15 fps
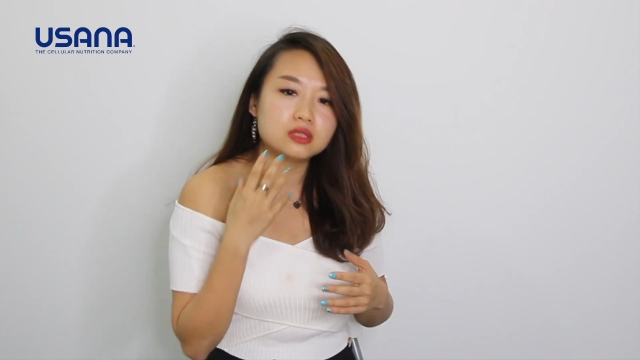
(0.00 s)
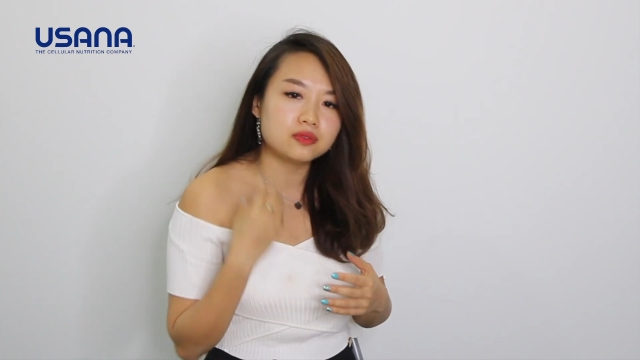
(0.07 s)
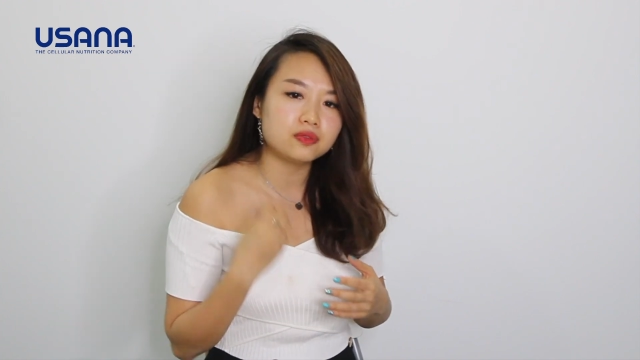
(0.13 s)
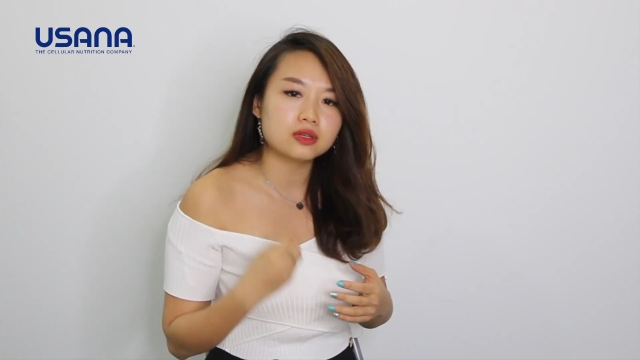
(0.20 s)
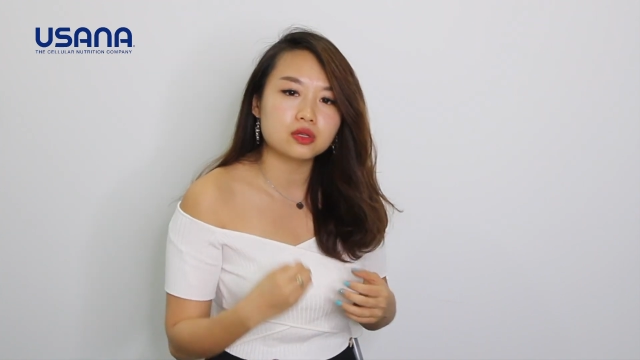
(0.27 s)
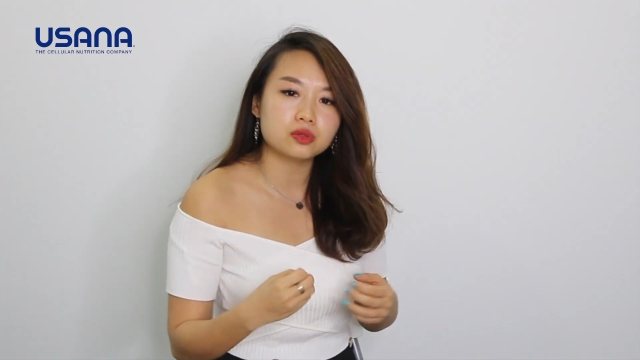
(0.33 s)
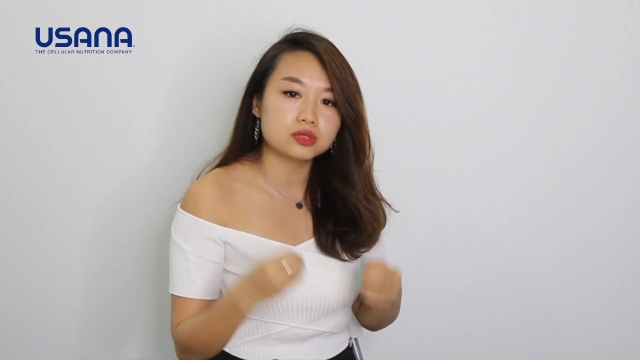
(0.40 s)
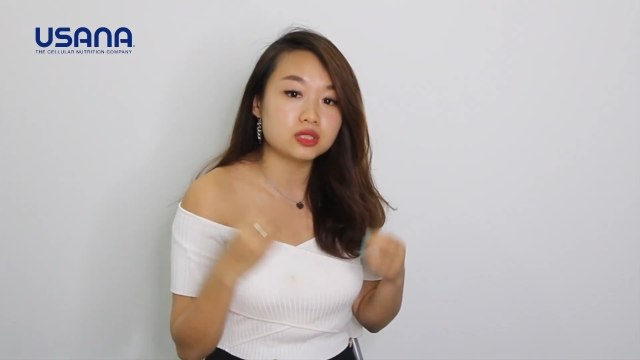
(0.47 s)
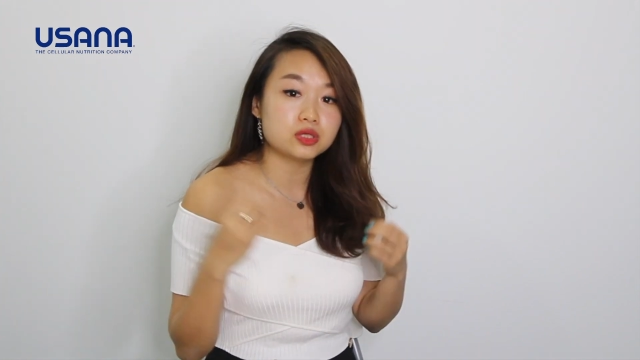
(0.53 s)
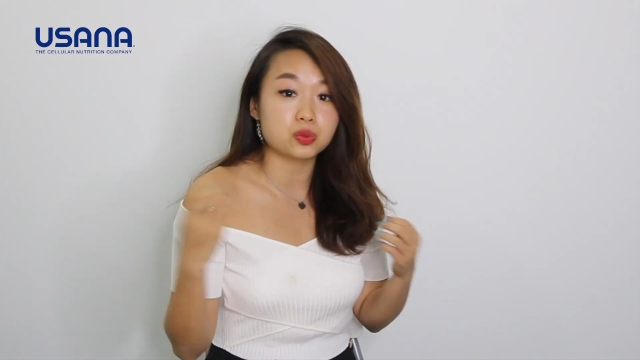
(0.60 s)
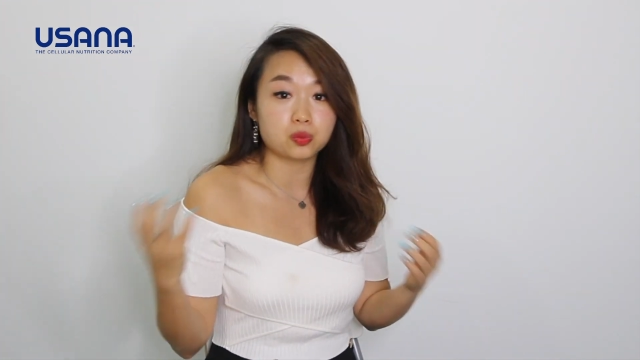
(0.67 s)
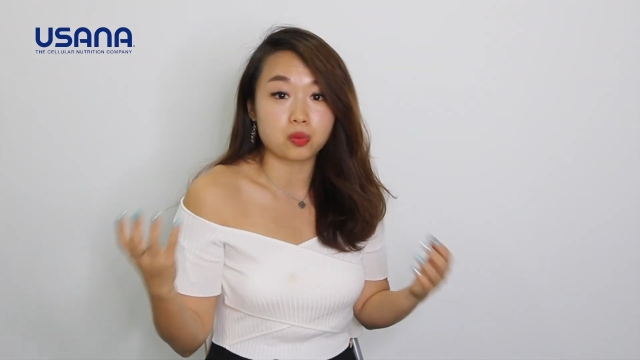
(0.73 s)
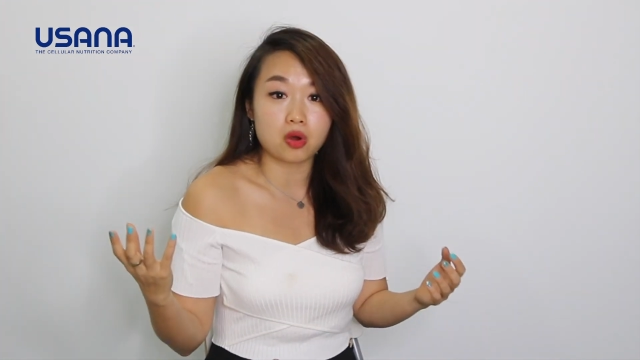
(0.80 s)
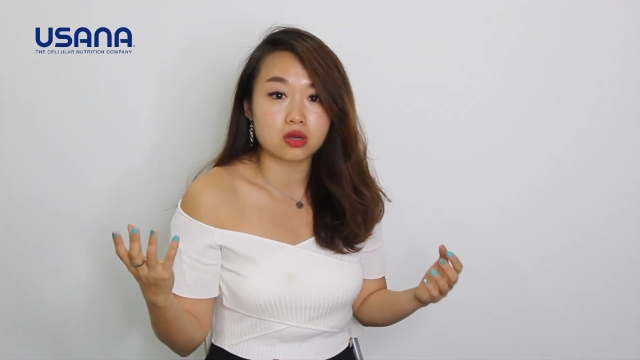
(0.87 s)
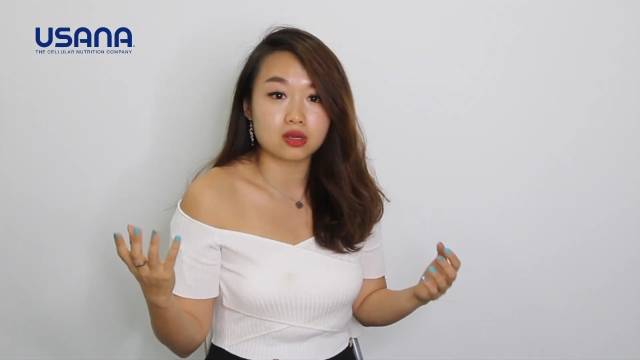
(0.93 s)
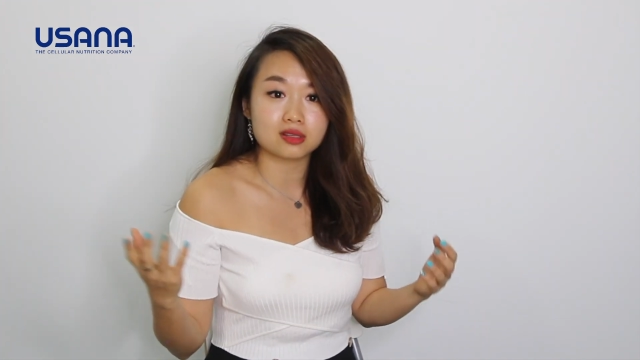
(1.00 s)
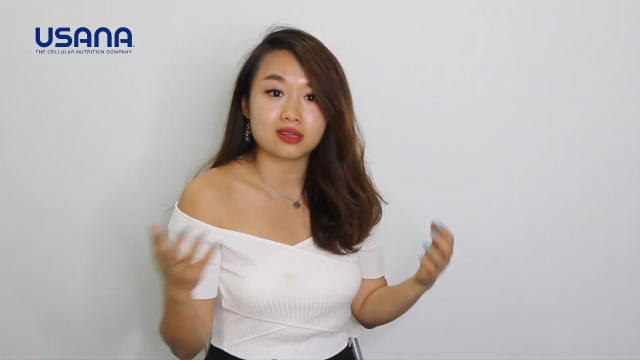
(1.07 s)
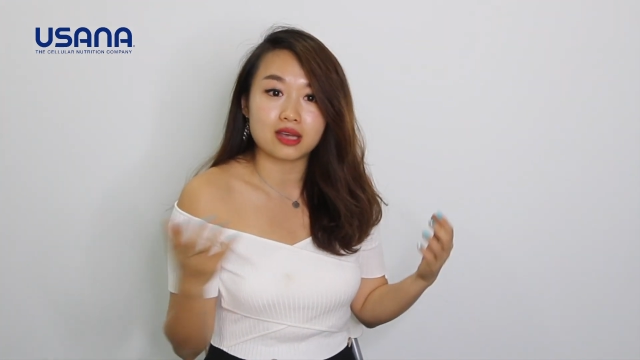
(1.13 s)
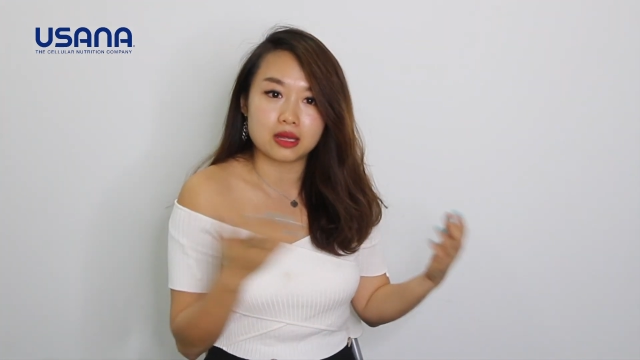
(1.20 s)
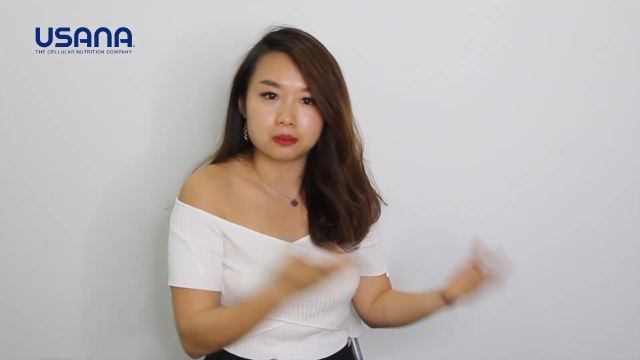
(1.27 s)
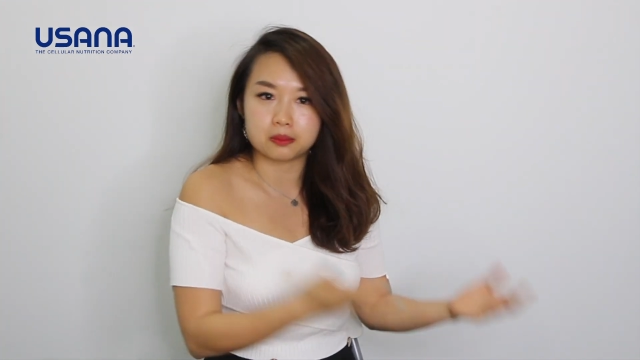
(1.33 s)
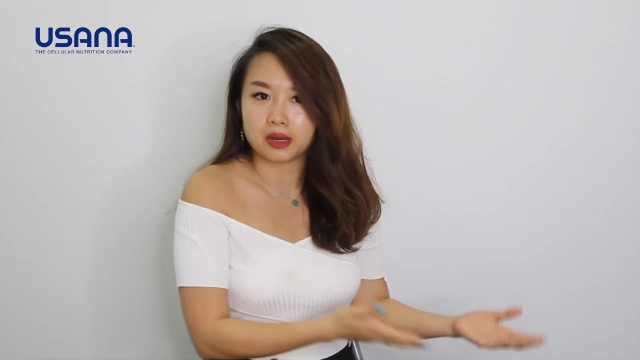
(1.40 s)
difficulty to walk
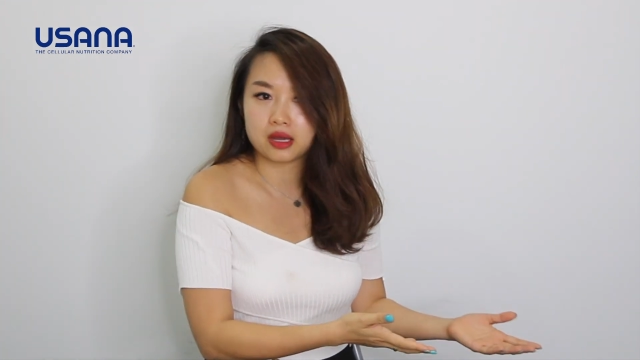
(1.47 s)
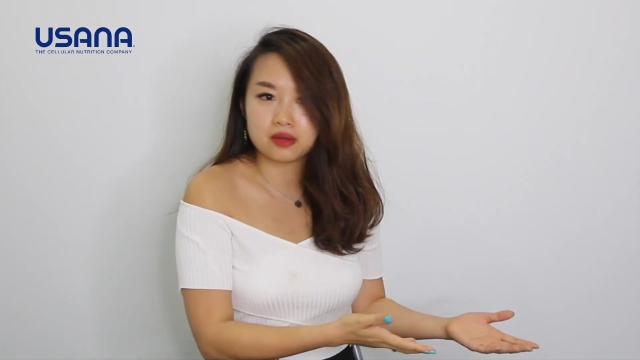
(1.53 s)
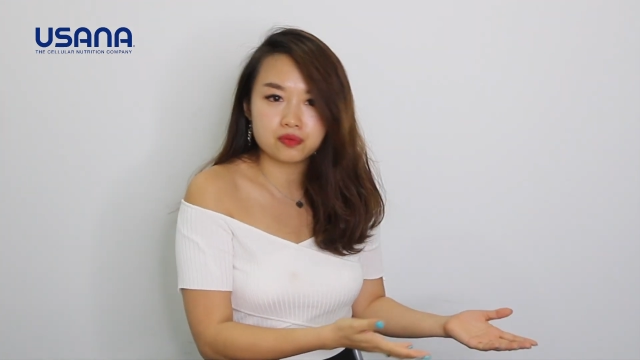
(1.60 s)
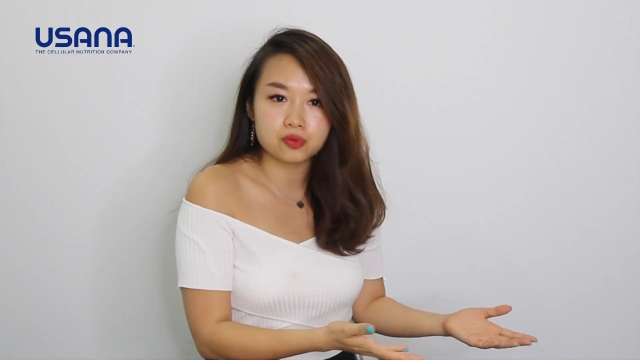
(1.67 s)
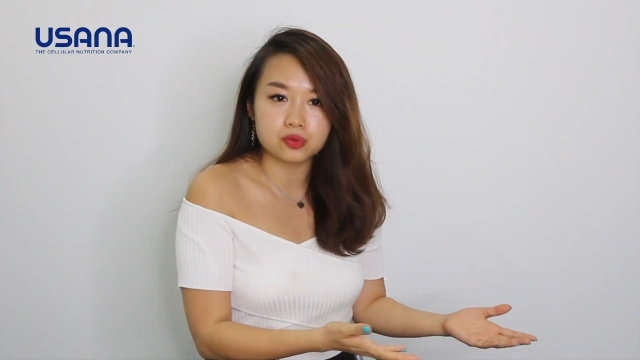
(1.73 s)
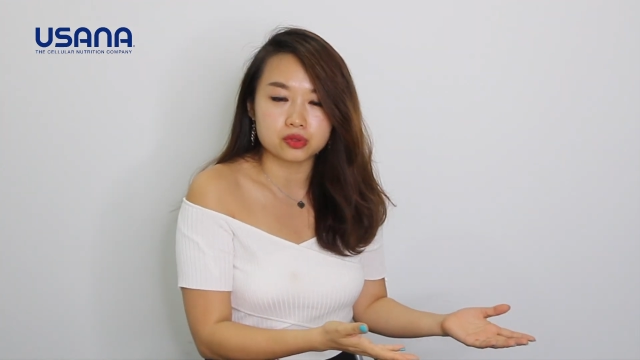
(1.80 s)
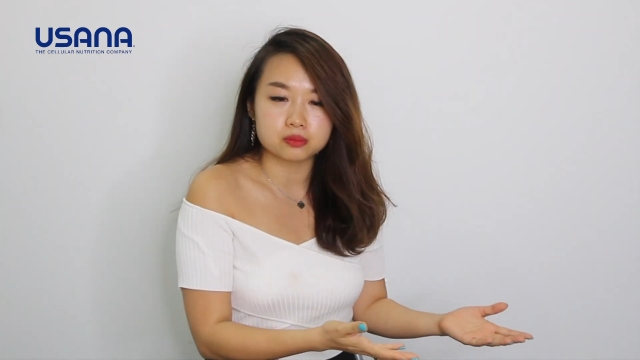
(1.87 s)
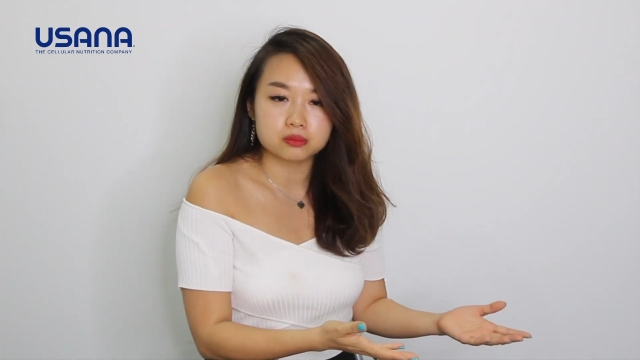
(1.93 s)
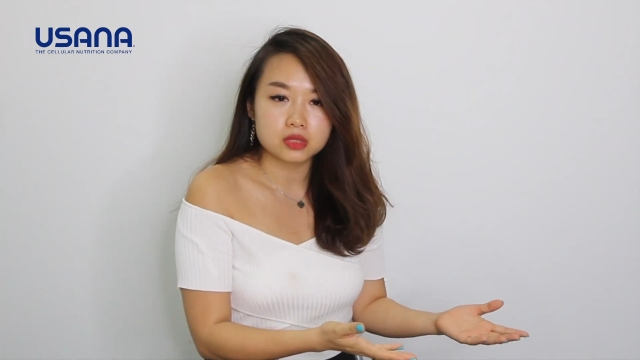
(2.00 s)
and buy food.